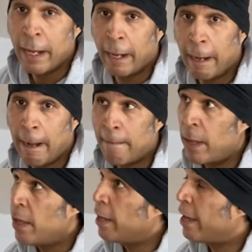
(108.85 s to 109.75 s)

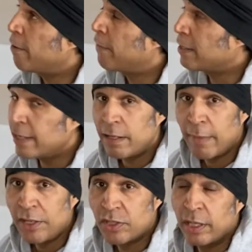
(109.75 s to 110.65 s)
And if I didn't
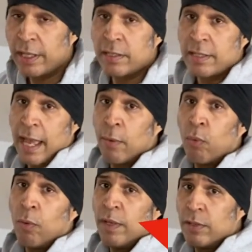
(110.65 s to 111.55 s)
mention is that
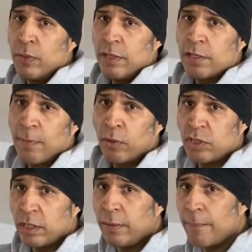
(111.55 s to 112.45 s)
when we do this
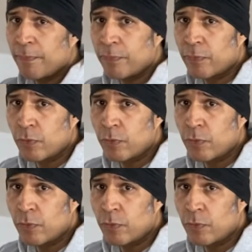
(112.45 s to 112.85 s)
motion,